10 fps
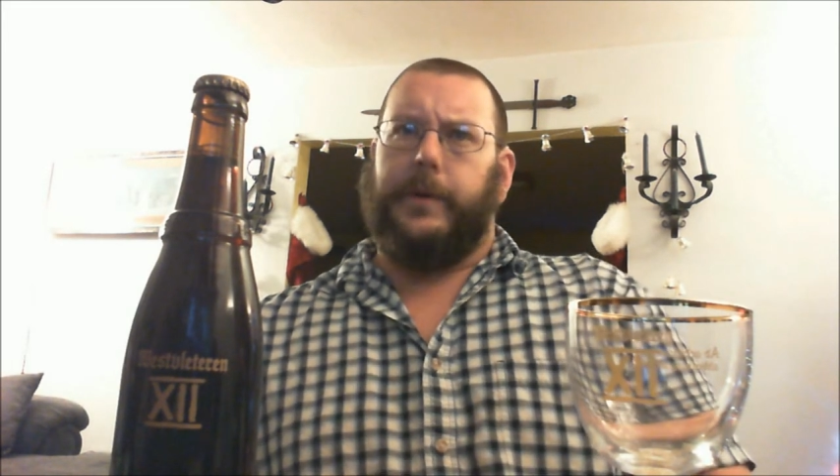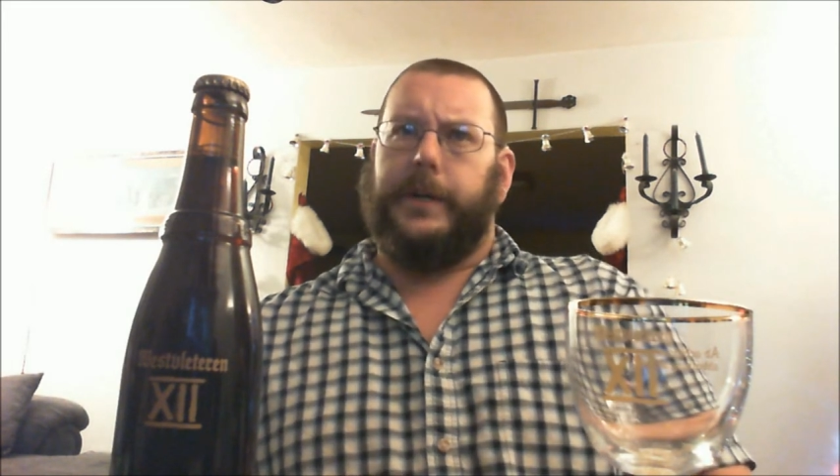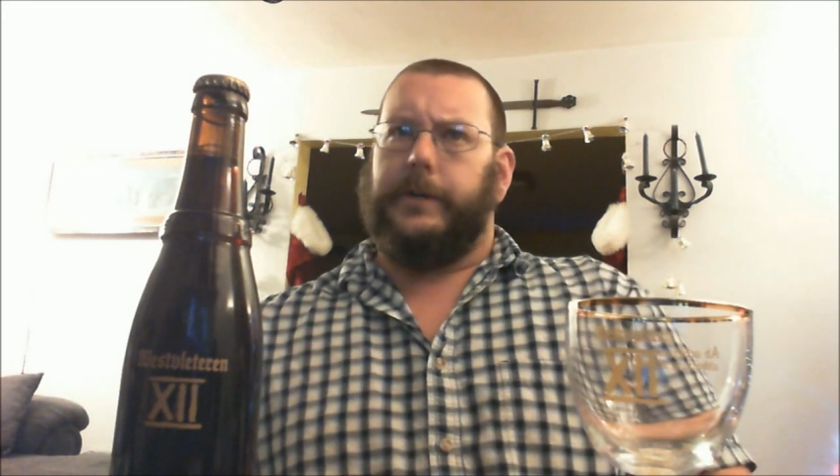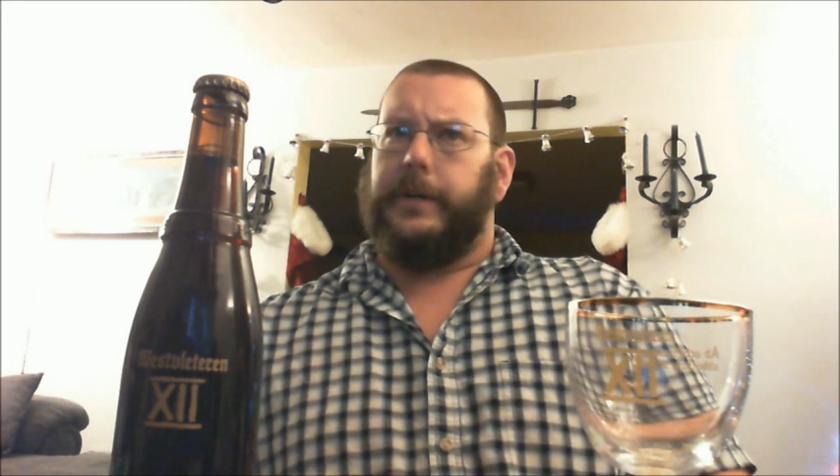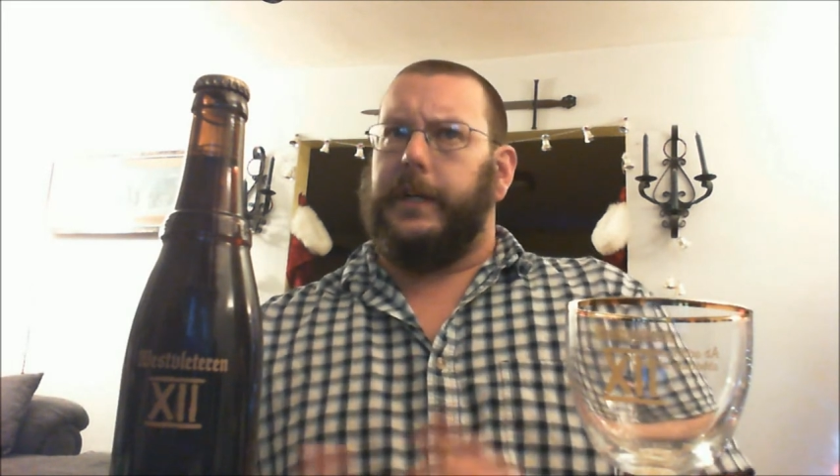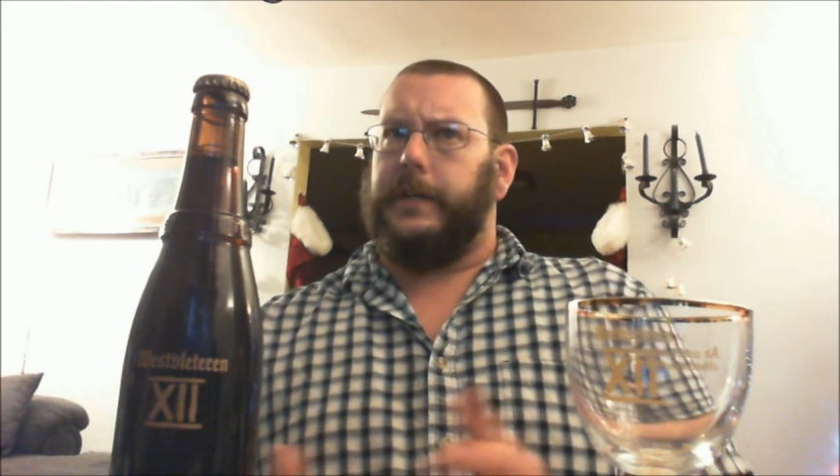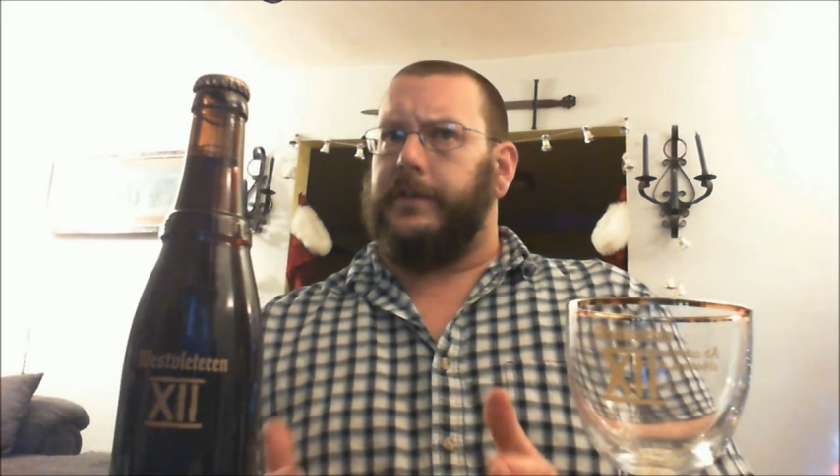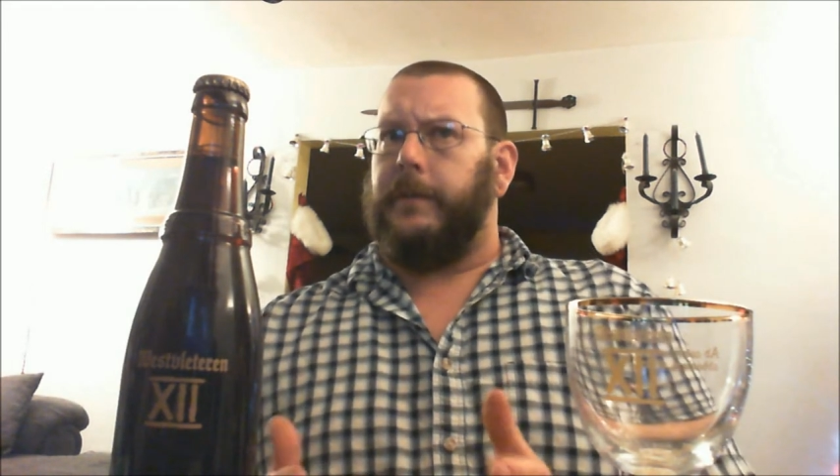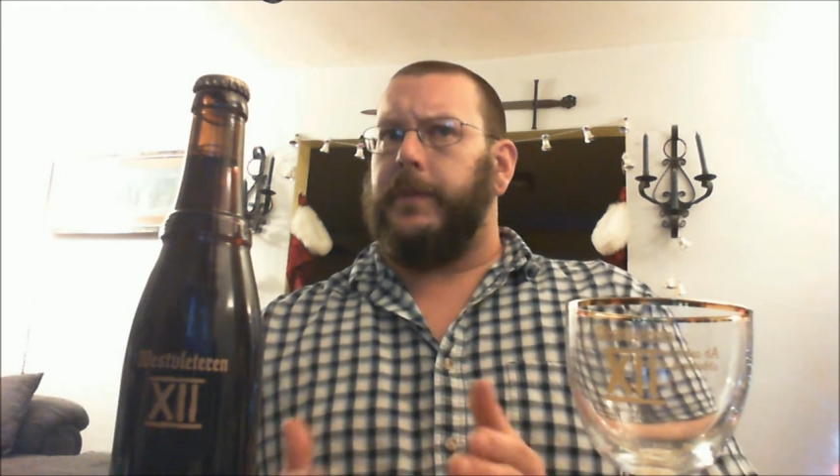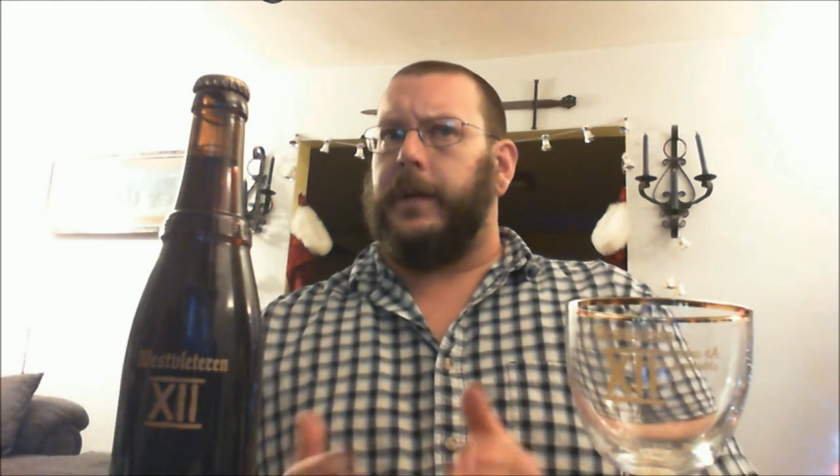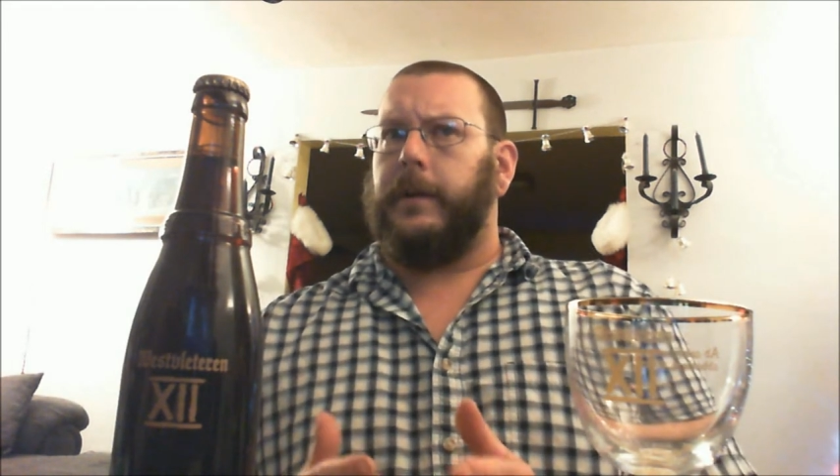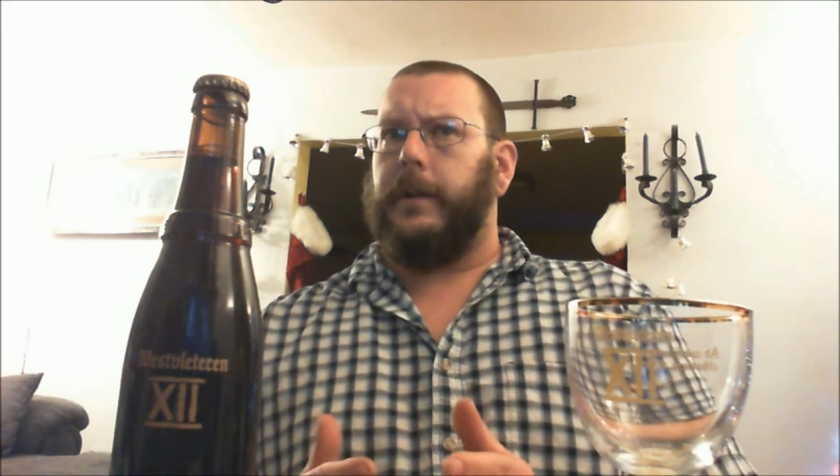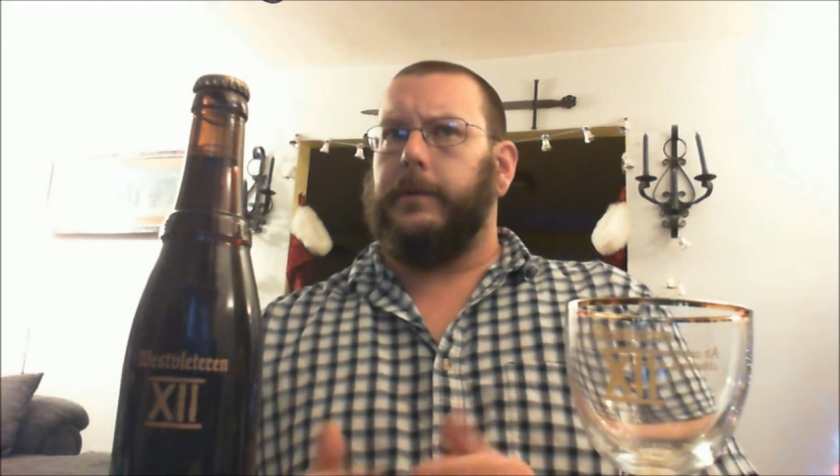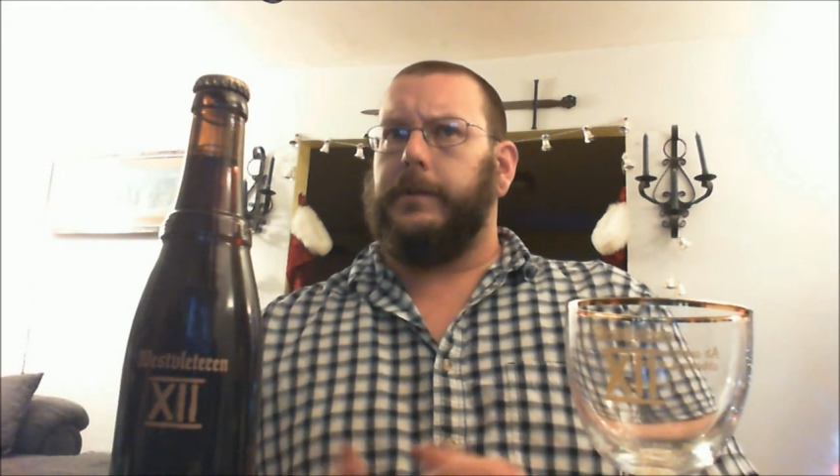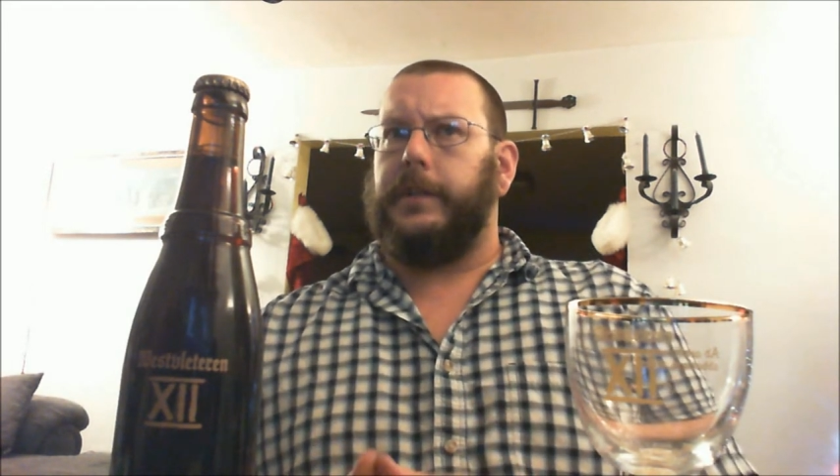where you could get something
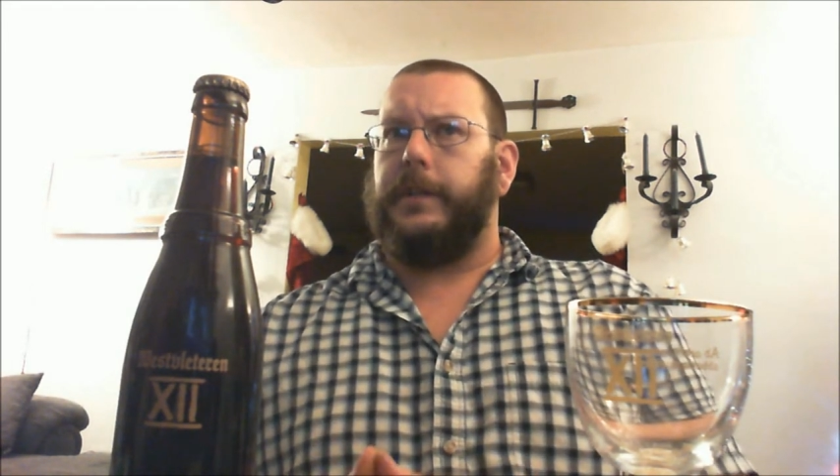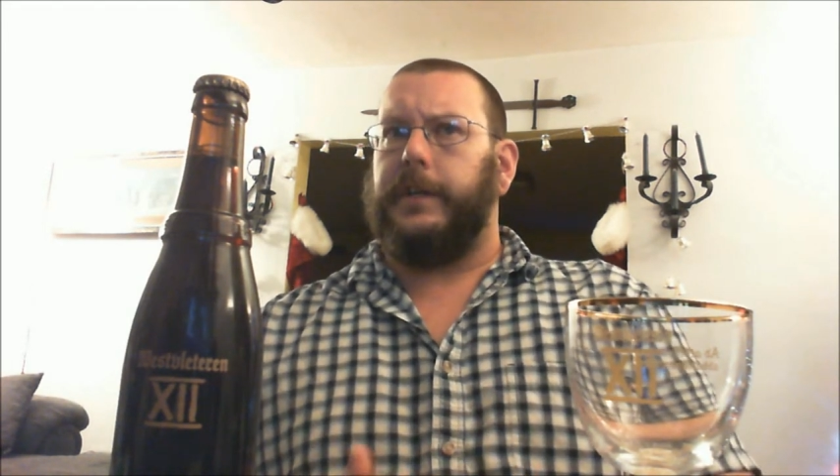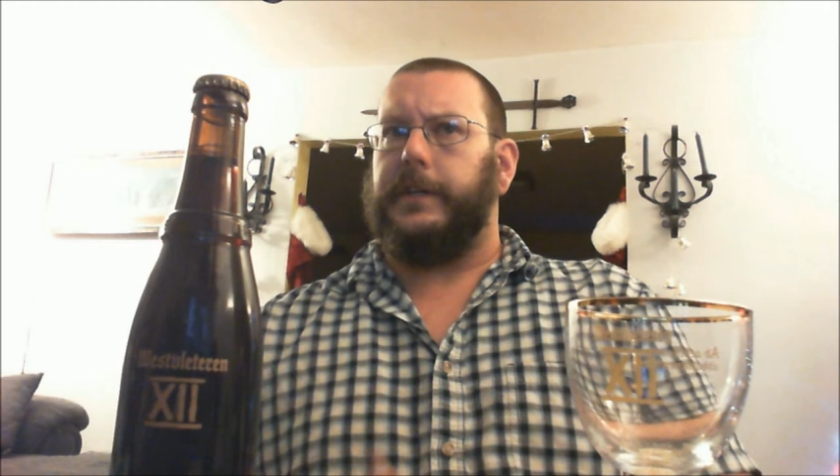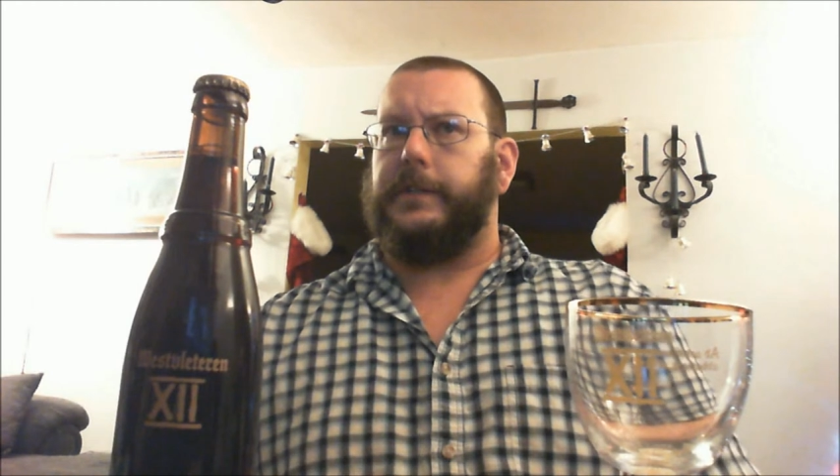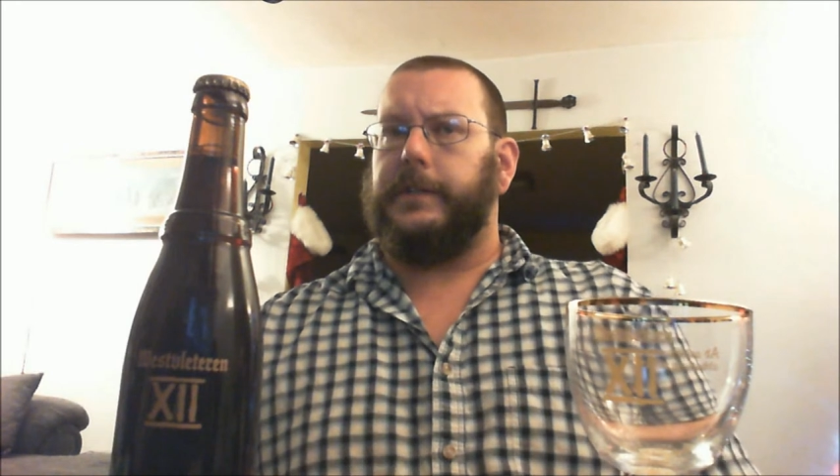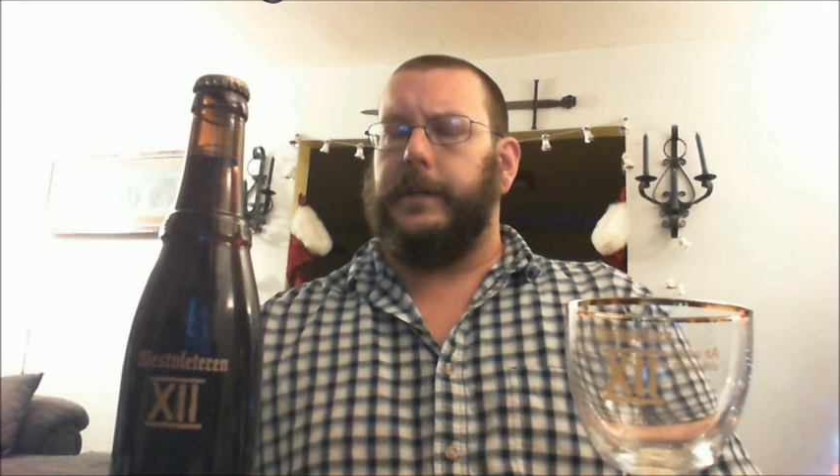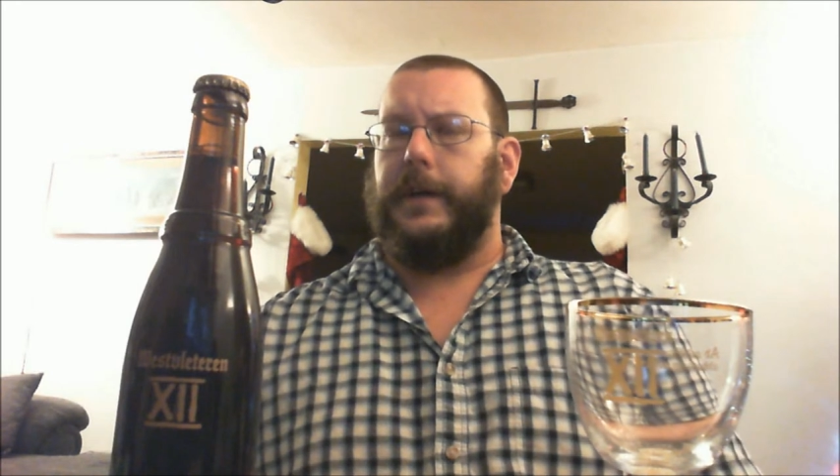close to this.